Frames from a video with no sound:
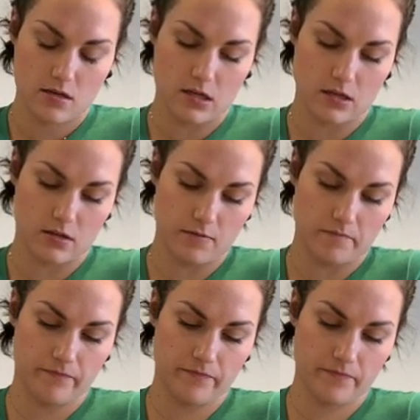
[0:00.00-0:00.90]

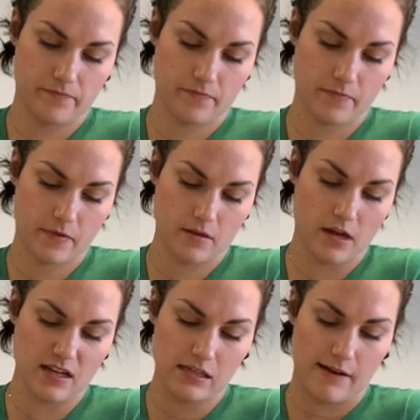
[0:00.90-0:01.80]
It
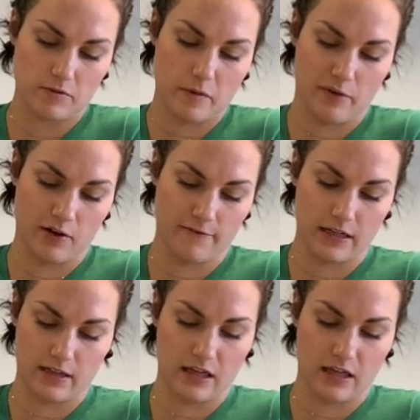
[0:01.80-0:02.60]
doesn't have to be perfect.